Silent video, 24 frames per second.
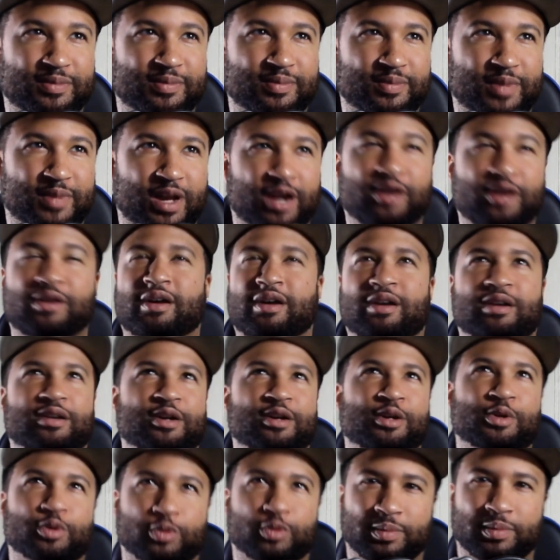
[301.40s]
I
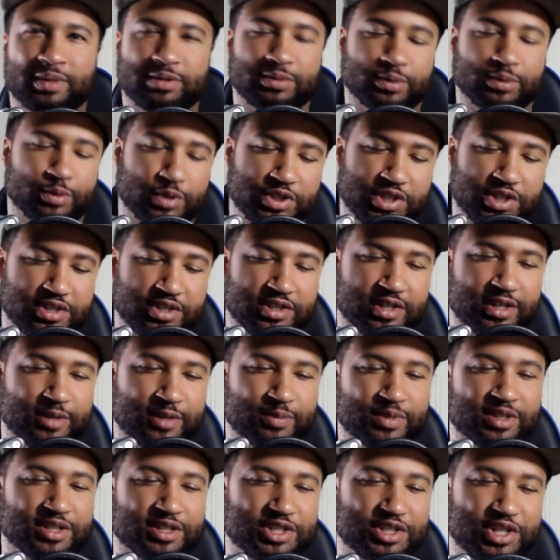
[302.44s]
don't remember what she
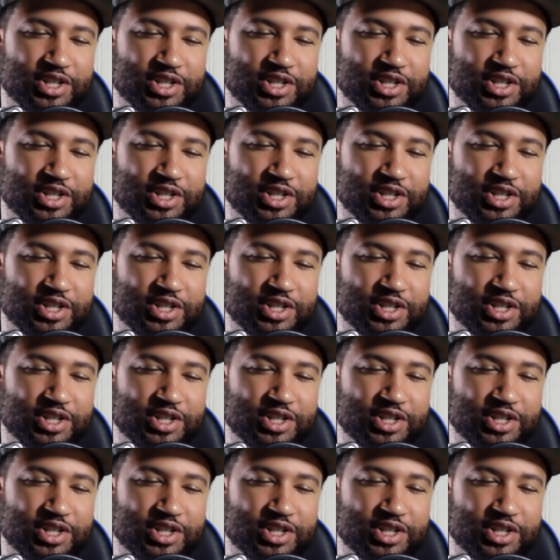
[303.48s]
said, but she